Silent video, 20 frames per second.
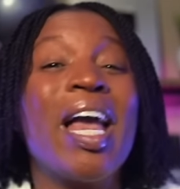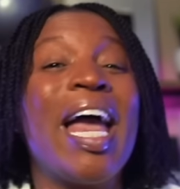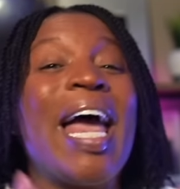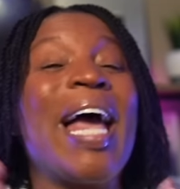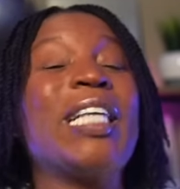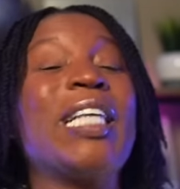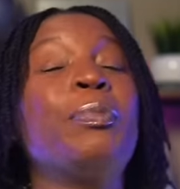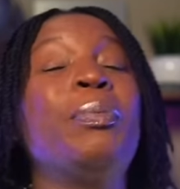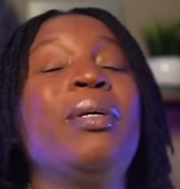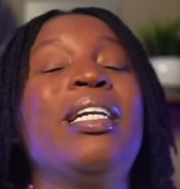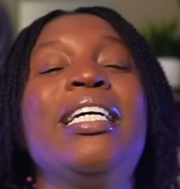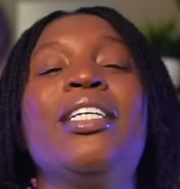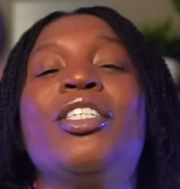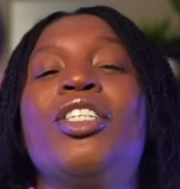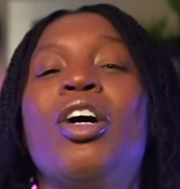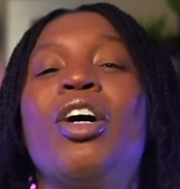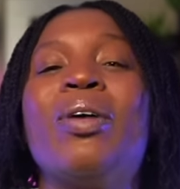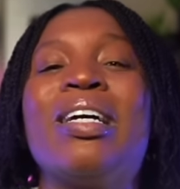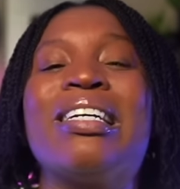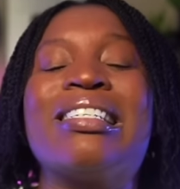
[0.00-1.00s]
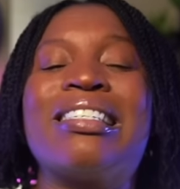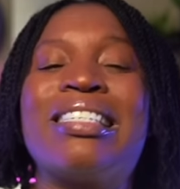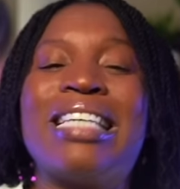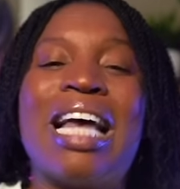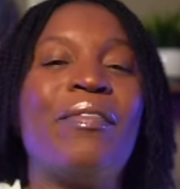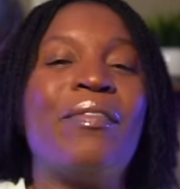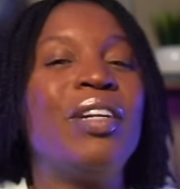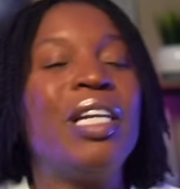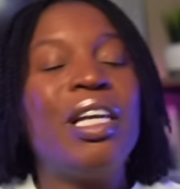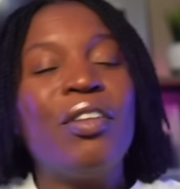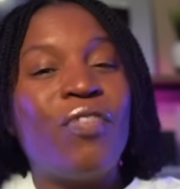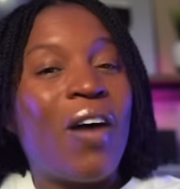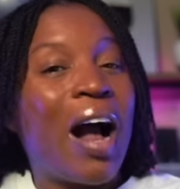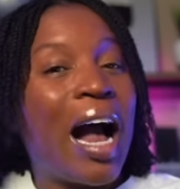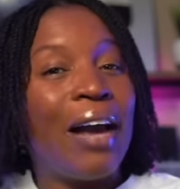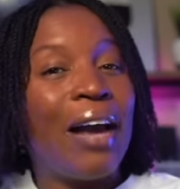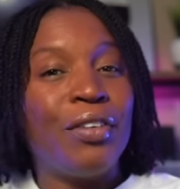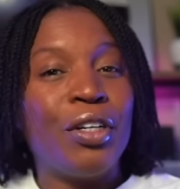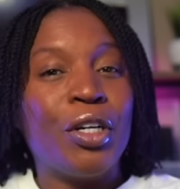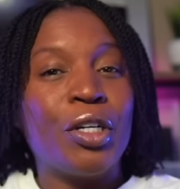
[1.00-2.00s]
Expedito is
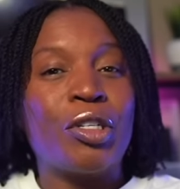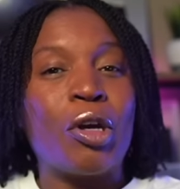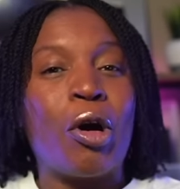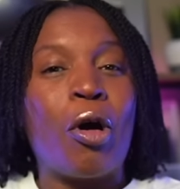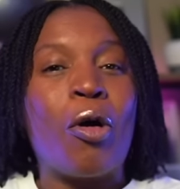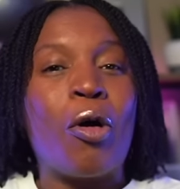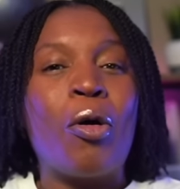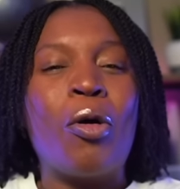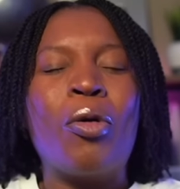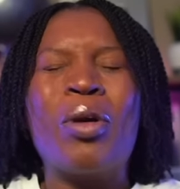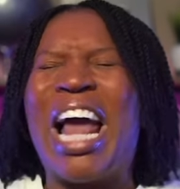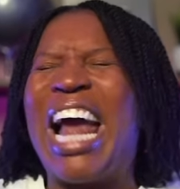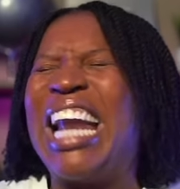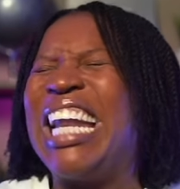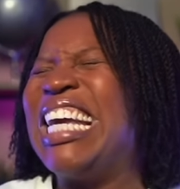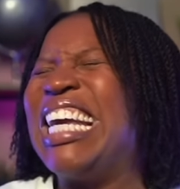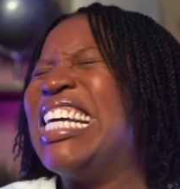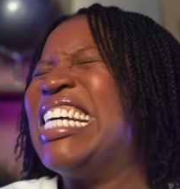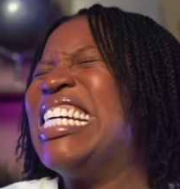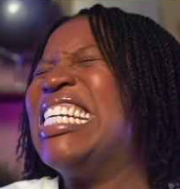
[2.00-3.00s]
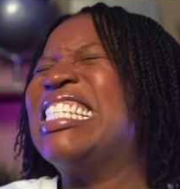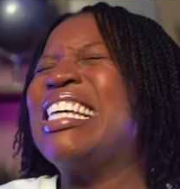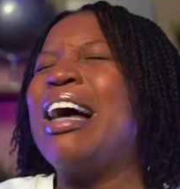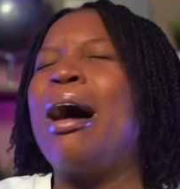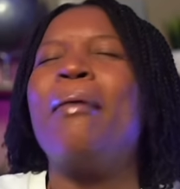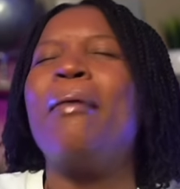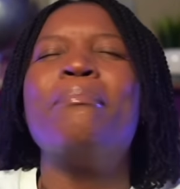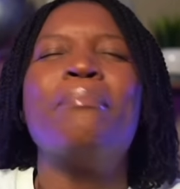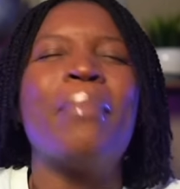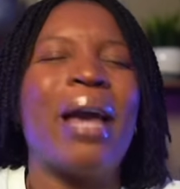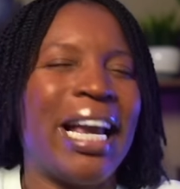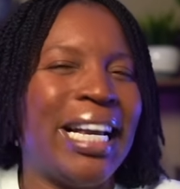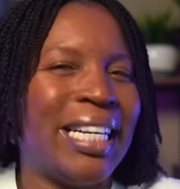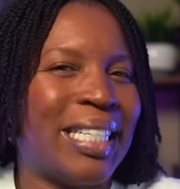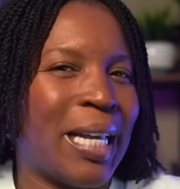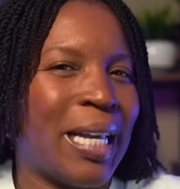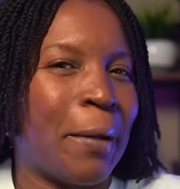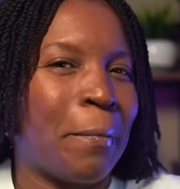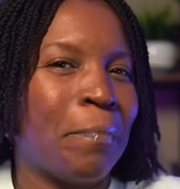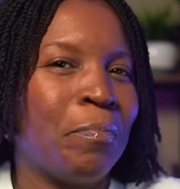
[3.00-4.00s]
seventy-five years old, and he's
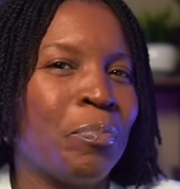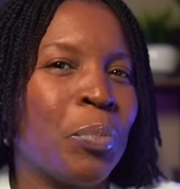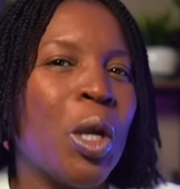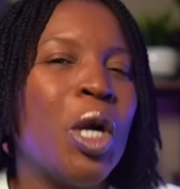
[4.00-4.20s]
amazing.